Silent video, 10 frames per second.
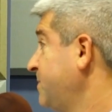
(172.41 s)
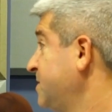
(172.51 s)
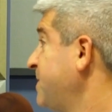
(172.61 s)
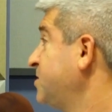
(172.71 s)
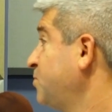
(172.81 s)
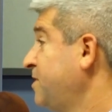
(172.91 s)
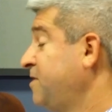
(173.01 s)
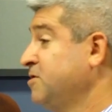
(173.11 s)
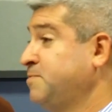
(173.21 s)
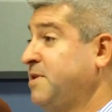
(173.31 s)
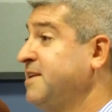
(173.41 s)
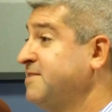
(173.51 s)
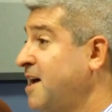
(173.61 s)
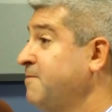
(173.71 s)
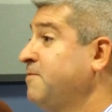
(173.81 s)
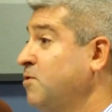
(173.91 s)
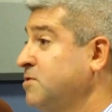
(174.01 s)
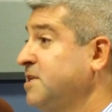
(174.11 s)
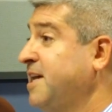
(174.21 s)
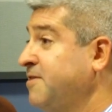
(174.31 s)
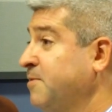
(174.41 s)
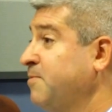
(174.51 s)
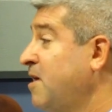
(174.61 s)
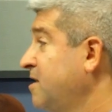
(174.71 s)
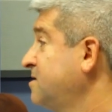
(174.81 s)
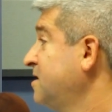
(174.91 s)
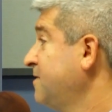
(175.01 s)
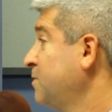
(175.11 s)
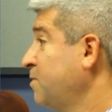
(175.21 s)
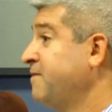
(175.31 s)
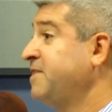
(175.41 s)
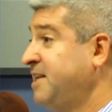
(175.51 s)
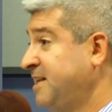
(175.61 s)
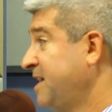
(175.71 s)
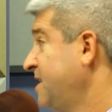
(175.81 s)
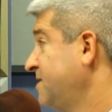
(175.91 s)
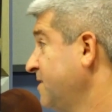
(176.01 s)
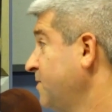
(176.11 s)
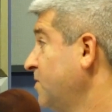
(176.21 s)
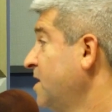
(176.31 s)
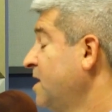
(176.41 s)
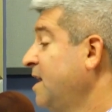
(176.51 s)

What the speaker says: to make sure that there's plenty of time for folks to get their products delivered wherever they need to get it delivered.